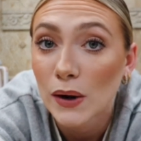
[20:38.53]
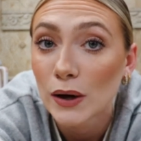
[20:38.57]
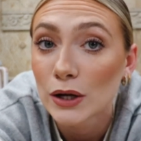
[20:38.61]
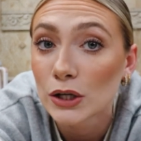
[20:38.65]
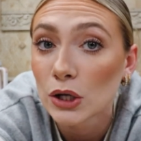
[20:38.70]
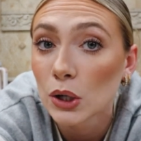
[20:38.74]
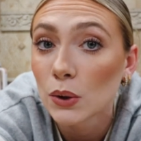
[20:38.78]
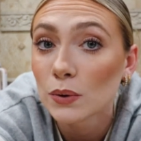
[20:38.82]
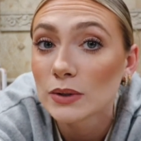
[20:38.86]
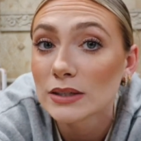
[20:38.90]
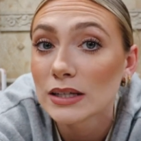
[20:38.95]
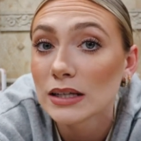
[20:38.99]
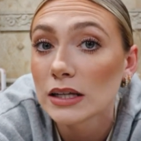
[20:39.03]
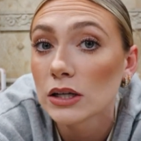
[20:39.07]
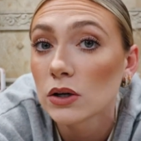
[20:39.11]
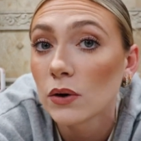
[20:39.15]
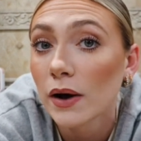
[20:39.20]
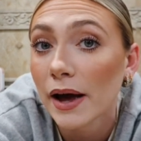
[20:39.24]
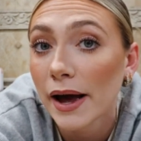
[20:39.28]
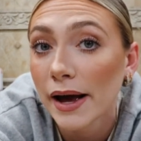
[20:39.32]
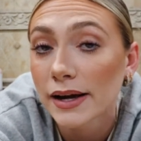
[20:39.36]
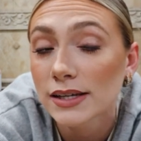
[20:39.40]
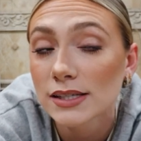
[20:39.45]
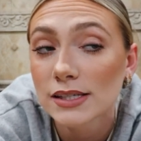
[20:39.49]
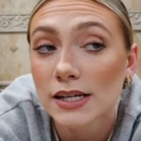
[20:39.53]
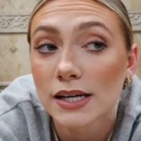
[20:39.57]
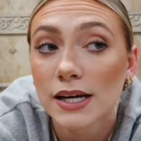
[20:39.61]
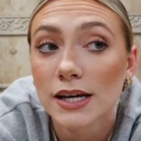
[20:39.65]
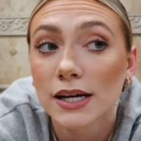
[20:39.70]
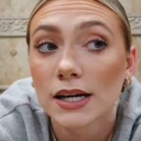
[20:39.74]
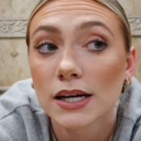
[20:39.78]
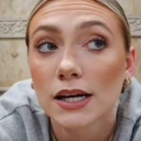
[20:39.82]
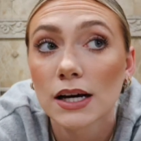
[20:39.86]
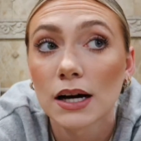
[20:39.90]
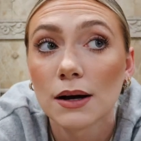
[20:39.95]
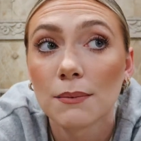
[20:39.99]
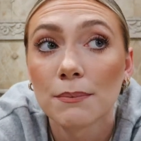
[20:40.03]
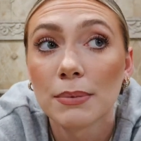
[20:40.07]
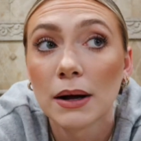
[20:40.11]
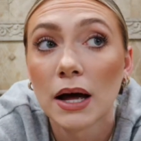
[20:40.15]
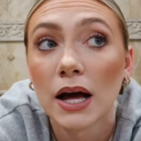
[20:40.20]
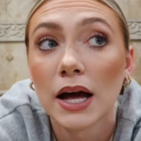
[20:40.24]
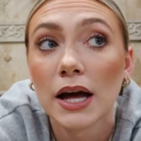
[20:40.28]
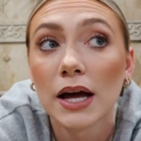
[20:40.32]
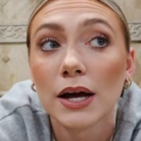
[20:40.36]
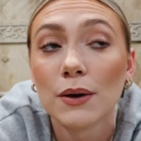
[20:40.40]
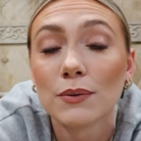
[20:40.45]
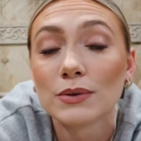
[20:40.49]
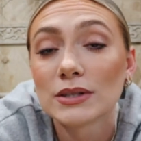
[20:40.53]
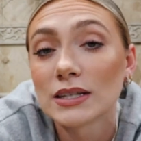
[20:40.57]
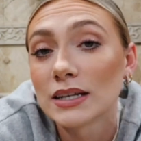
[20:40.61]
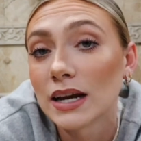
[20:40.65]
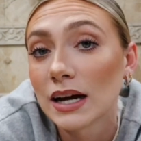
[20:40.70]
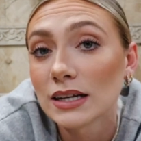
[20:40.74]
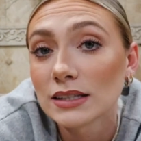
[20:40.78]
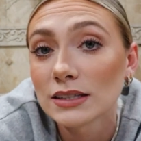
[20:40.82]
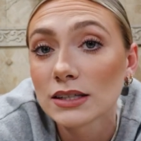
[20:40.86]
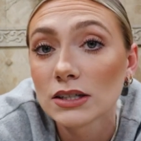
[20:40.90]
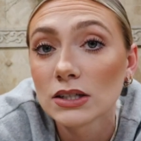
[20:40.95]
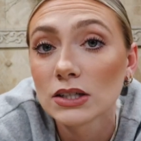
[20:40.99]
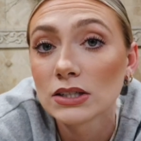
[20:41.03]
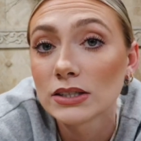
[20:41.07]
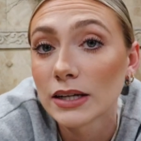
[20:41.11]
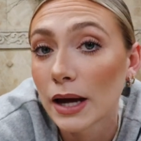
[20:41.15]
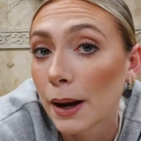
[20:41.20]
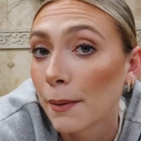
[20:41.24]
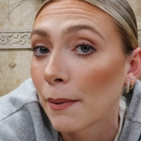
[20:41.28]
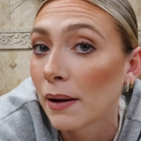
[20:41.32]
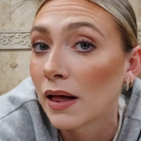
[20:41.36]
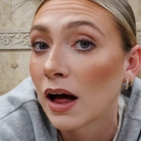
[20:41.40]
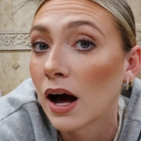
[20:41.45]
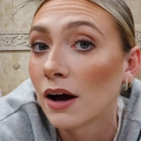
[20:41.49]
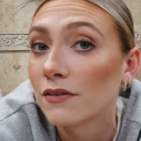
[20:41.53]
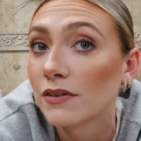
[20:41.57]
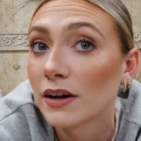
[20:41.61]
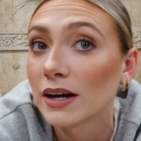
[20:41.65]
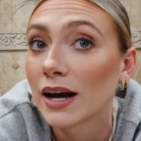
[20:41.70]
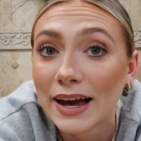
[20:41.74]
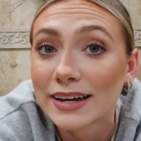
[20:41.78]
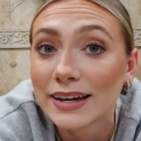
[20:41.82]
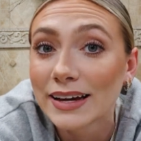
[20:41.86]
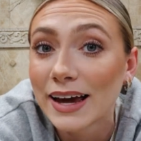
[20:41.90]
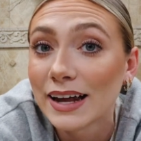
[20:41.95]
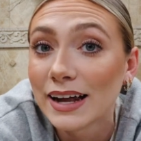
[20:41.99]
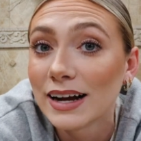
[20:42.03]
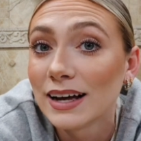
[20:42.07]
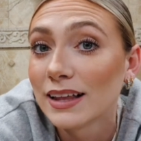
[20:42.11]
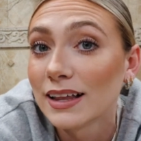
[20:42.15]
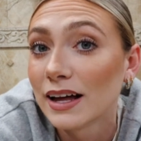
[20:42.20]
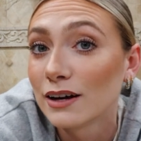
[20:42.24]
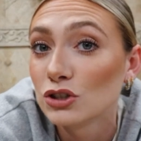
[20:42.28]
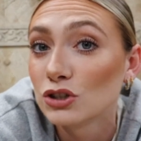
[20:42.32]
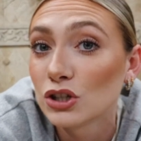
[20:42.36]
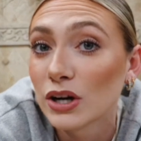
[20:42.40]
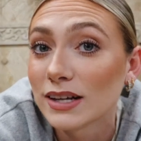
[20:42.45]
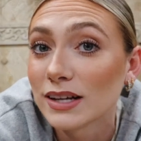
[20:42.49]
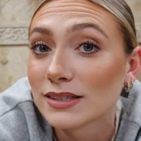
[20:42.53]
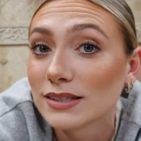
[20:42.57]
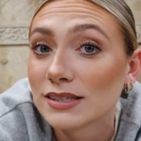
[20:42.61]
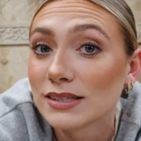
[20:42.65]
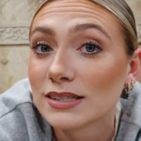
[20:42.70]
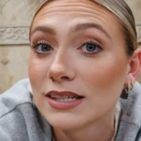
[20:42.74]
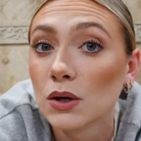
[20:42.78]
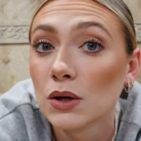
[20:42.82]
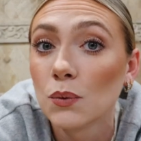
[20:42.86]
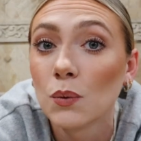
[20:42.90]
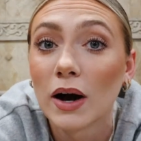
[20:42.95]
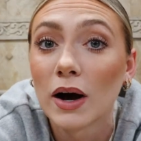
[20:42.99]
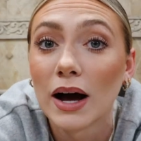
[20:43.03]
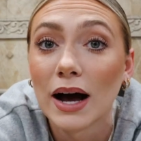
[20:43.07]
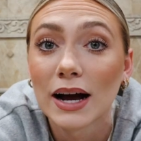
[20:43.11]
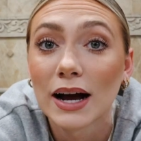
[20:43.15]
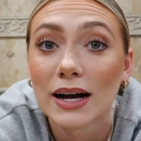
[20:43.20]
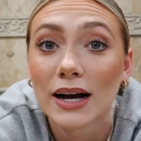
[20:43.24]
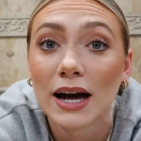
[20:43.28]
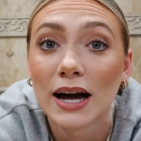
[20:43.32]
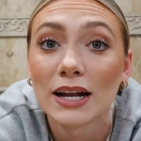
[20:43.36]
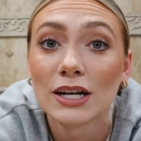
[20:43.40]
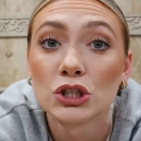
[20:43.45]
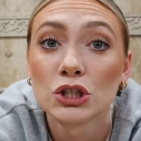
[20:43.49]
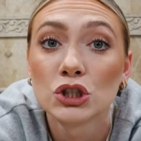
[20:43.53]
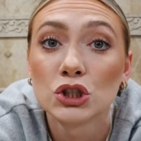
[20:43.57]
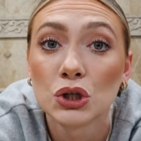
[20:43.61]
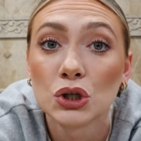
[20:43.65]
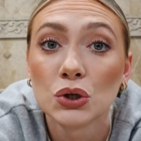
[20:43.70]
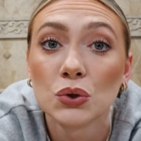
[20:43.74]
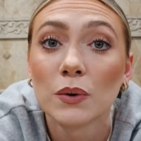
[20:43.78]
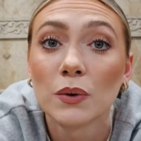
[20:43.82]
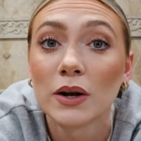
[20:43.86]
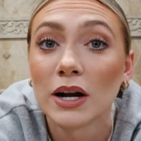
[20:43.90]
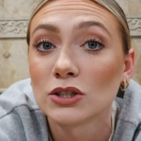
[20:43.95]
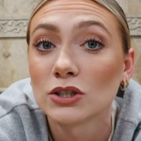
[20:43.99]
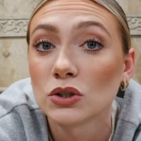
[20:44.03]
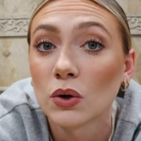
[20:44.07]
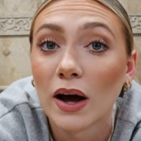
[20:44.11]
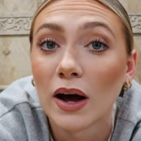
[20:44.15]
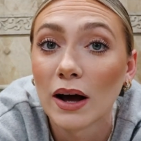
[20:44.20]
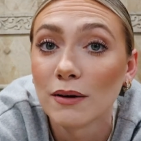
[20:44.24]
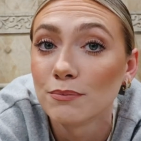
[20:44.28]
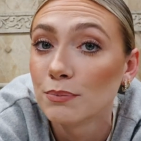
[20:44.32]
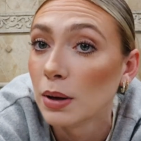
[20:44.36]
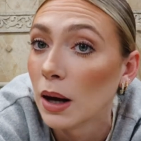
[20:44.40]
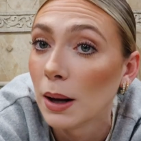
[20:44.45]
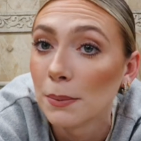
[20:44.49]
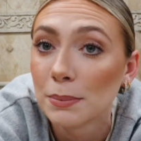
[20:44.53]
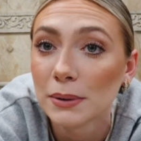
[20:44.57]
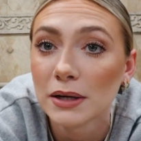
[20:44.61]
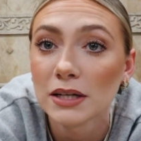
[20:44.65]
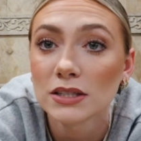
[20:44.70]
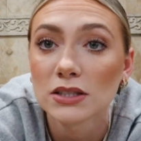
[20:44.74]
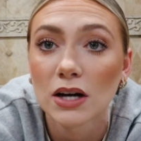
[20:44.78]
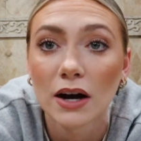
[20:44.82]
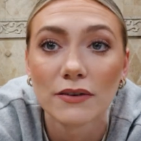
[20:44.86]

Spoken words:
I know it was a little hectic, but it was a nice little day in my life and kind of allowed you guys to see what I kind of do when I don't have puppies.